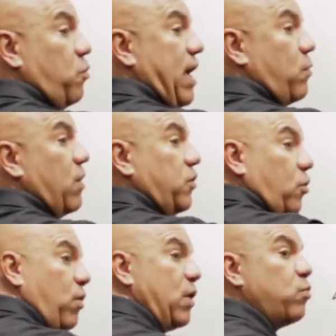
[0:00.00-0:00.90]
weak one.
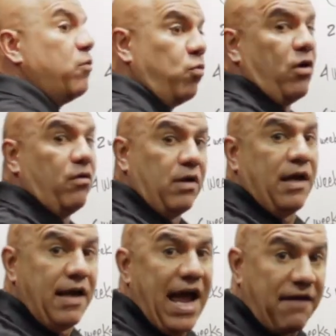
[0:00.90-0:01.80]
Your weak one will
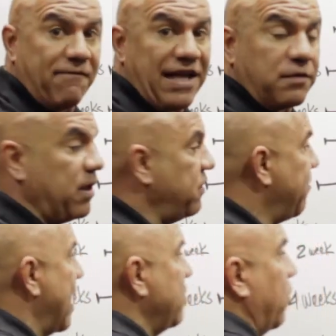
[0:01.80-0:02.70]
advance much
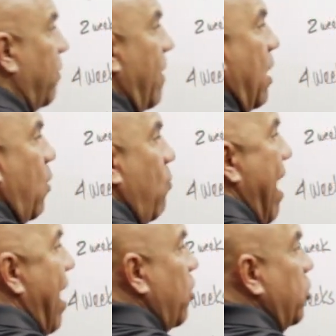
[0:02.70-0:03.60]
faster.
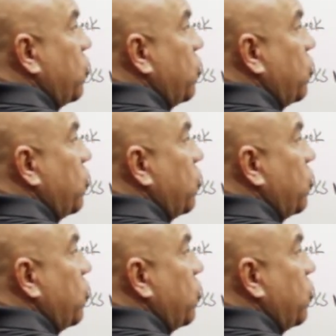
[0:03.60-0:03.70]
Wow, your